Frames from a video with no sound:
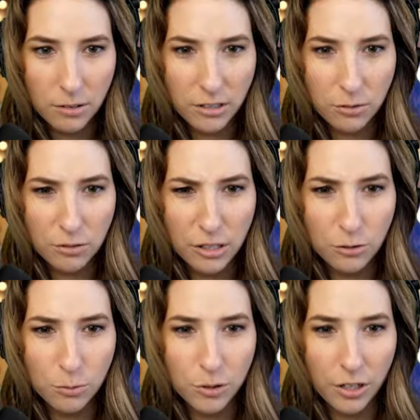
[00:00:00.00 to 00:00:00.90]
Oh,
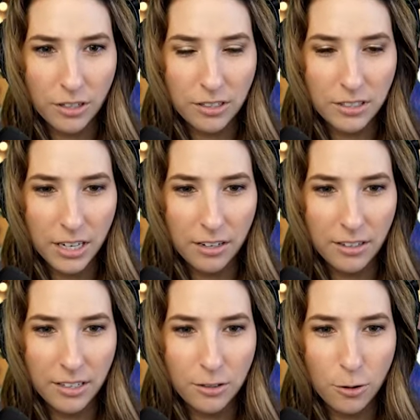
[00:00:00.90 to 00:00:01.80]
this room's dark and
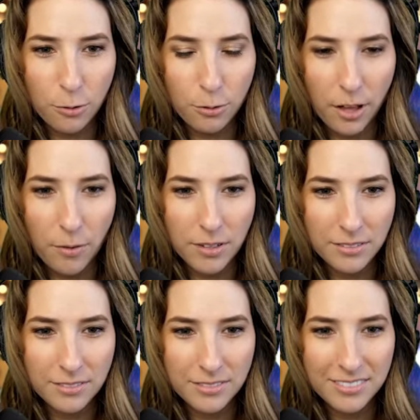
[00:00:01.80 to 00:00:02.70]
scary. You go through that
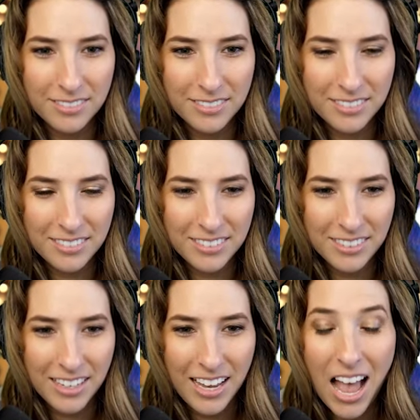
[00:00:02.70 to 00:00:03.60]
one.
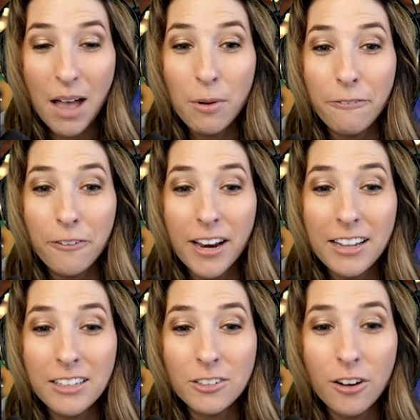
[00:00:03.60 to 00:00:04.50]
Okay. Oh, I'm
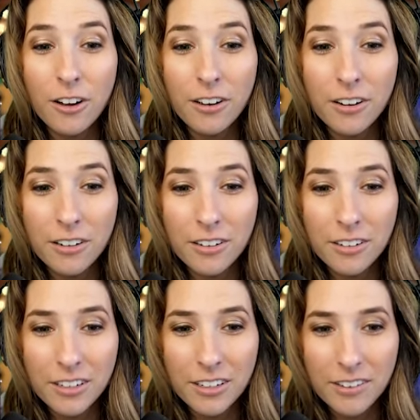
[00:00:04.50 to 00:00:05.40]

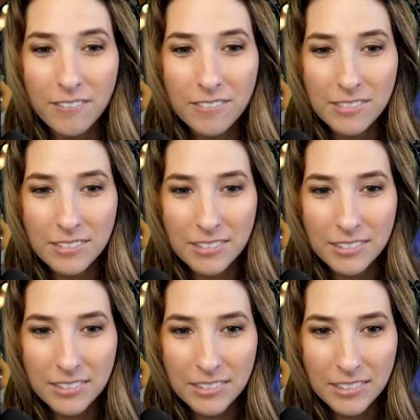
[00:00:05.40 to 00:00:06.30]
afraid of
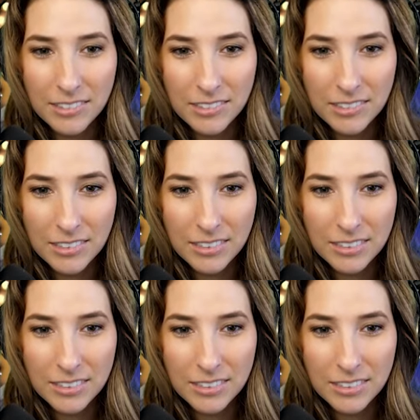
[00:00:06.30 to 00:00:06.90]
the dark.